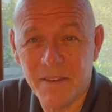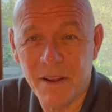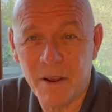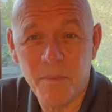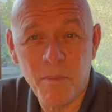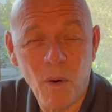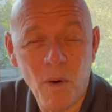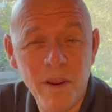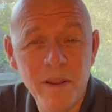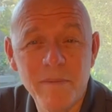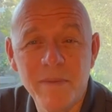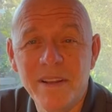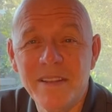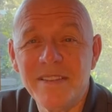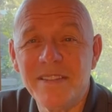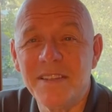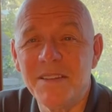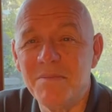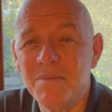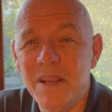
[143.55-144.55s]

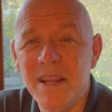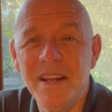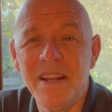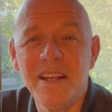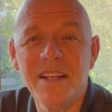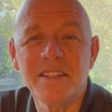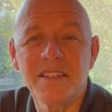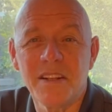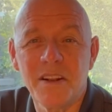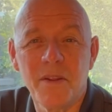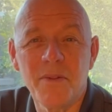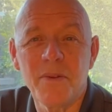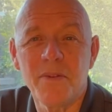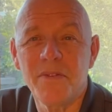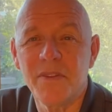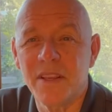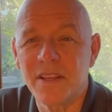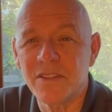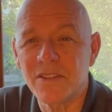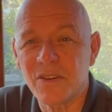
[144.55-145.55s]
appointments and meetings and other
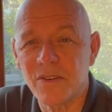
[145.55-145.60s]
things